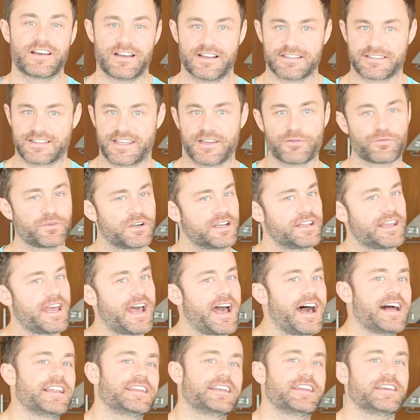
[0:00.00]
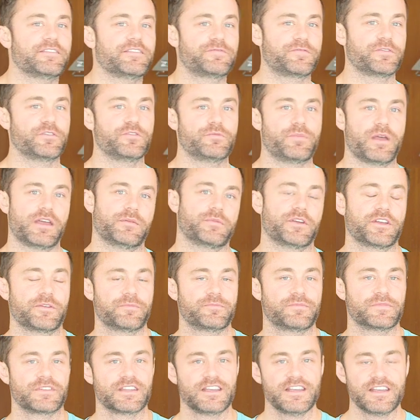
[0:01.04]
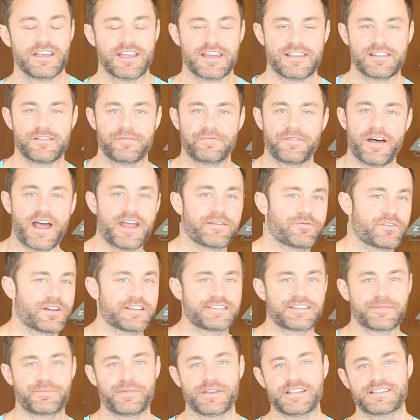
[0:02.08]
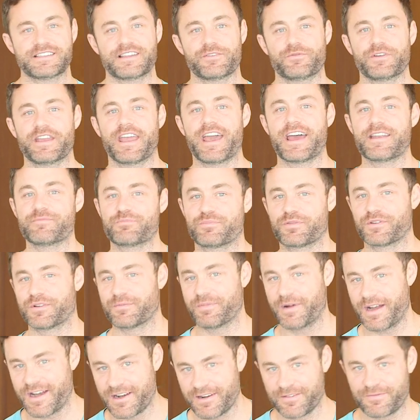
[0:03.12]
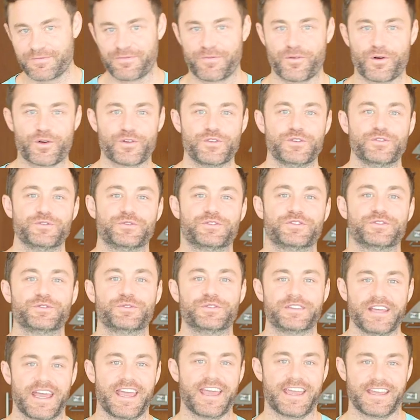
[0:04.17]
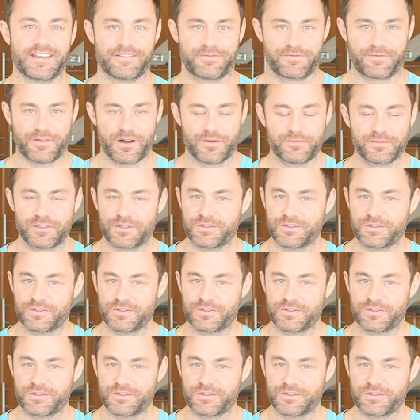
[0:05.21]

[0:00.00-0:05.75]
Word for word: loss. Get rid of that holiday food, baby and the five recipes that we had prepared for you today from